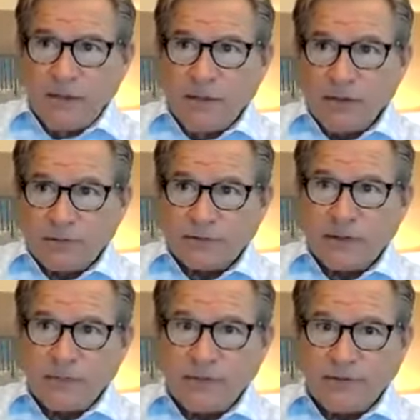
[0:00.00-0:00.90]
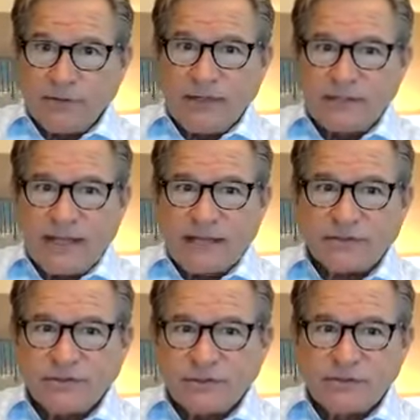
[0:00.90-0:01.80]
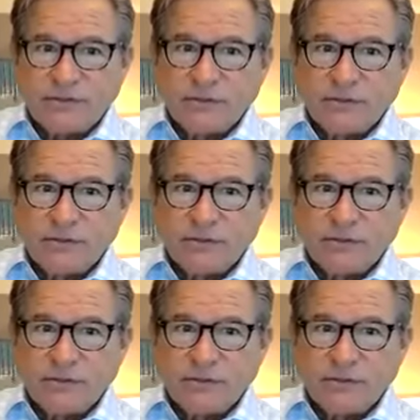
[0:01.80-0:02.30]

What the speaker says: hooked on the transactions